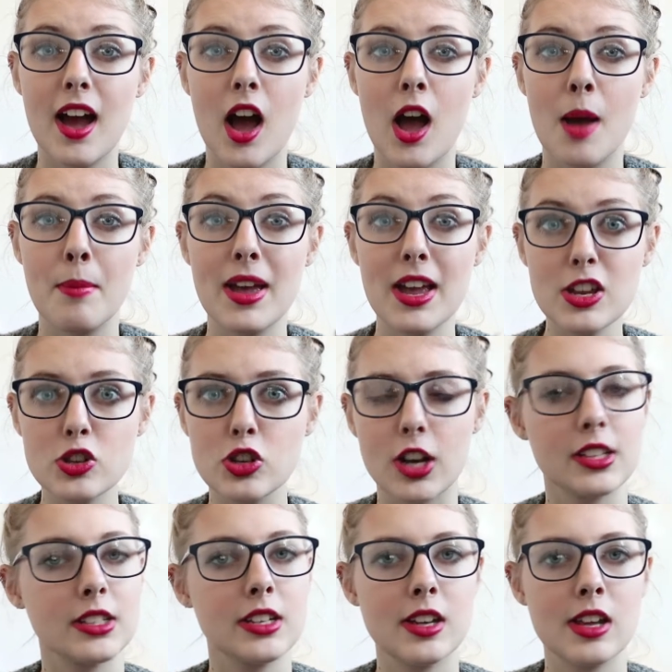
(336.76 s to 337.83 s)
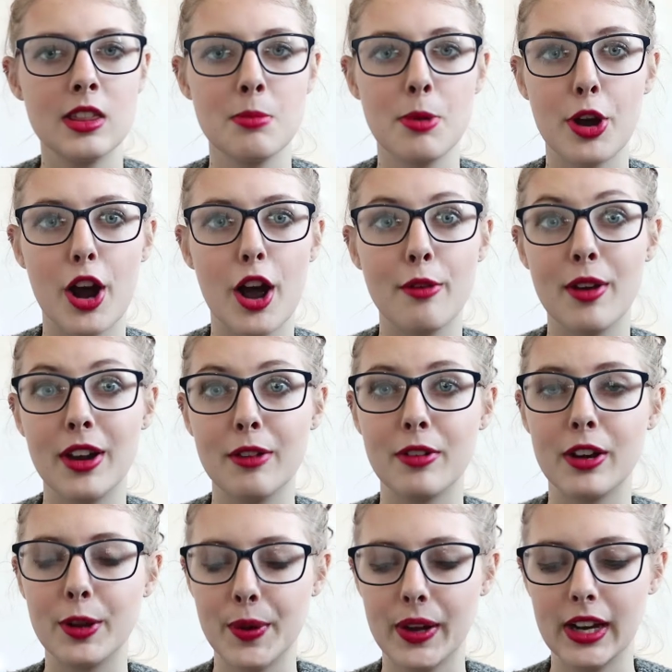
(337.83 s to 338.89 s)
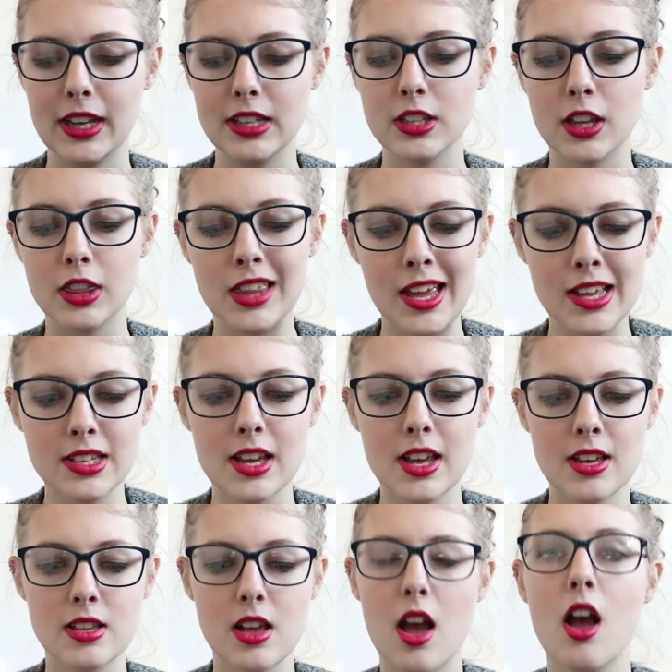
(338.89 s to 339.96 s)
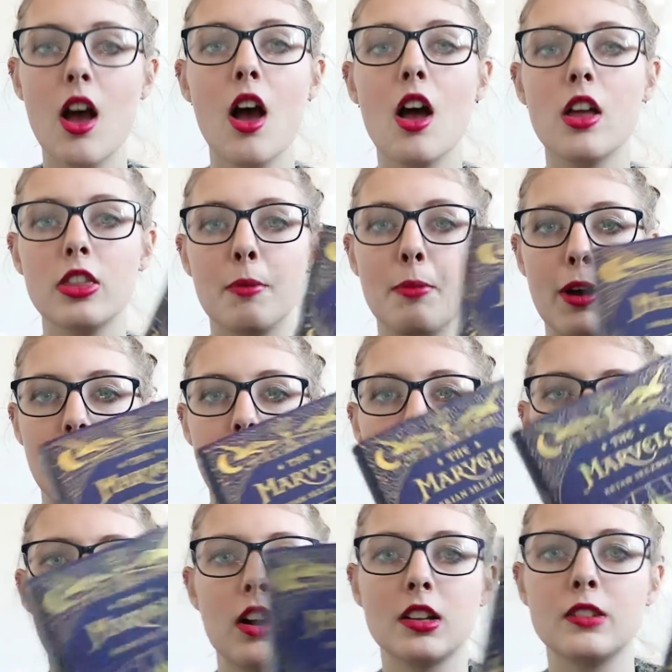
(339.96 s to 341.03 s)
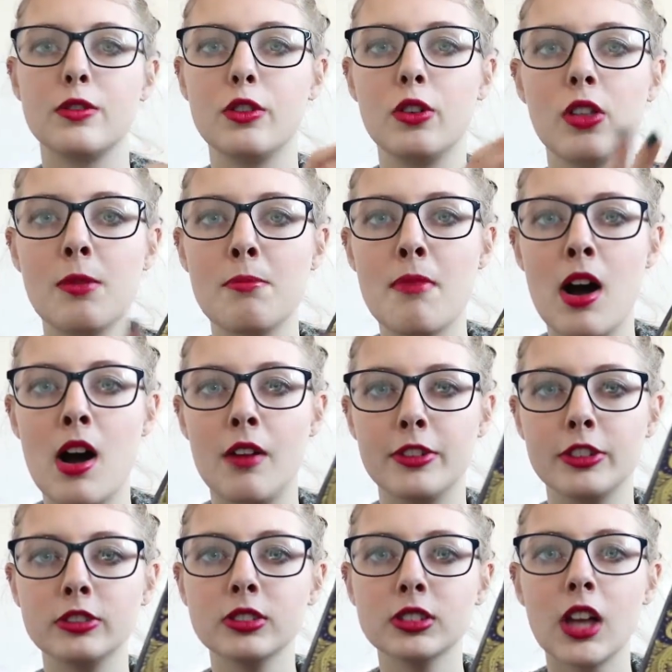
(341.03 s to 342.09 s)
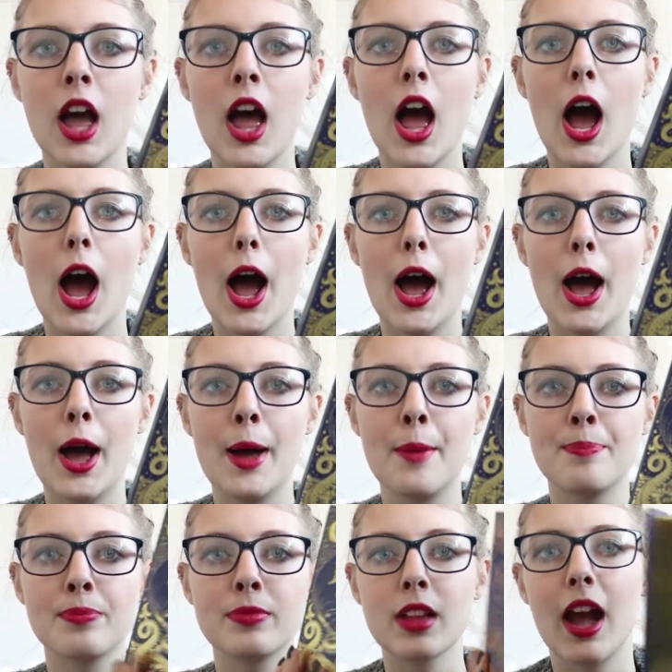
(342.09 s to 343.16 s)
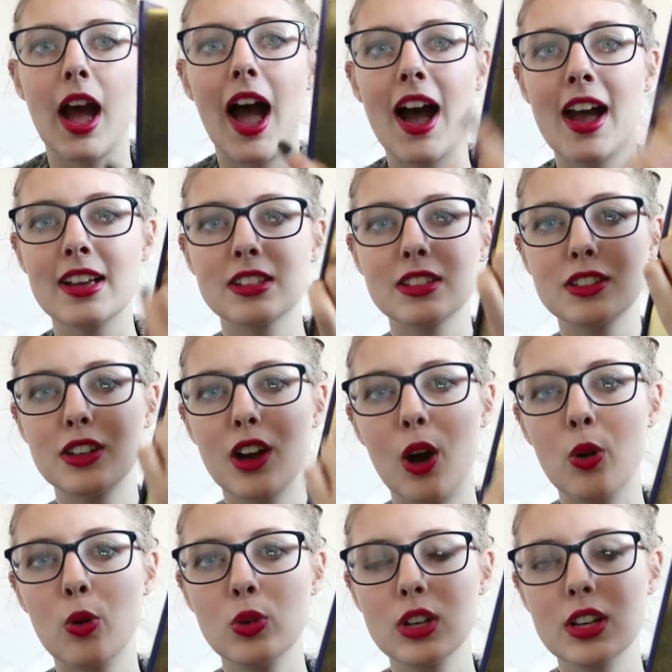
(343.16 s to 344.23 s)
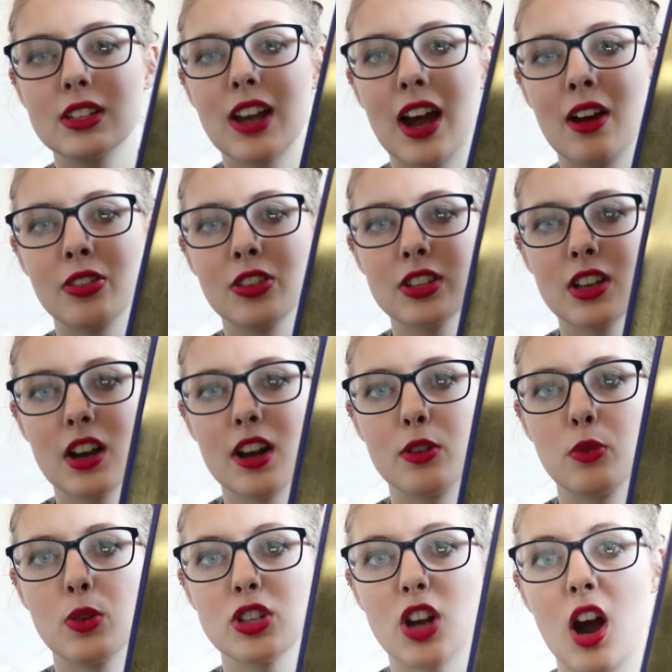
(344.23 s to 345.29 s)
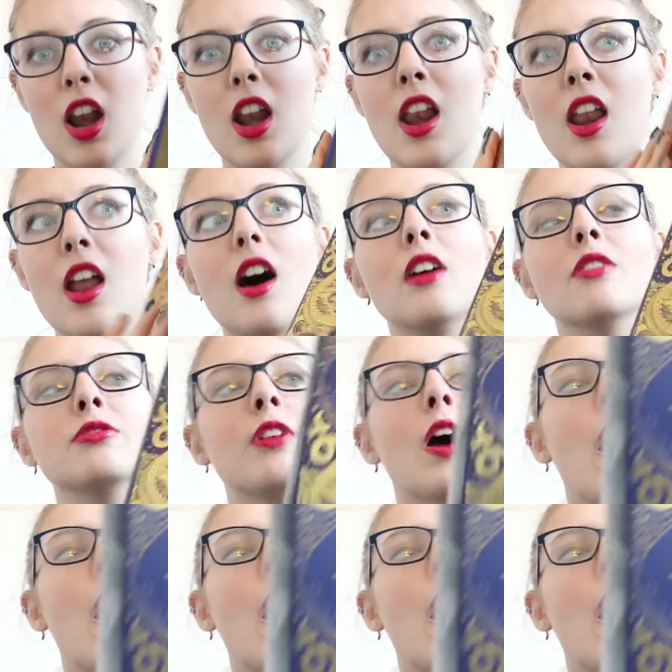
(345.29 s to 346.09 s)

um, interested in the book, I read it really quickly. So this is the book I asked for, The Marvels. Um, it's gold downside, which I love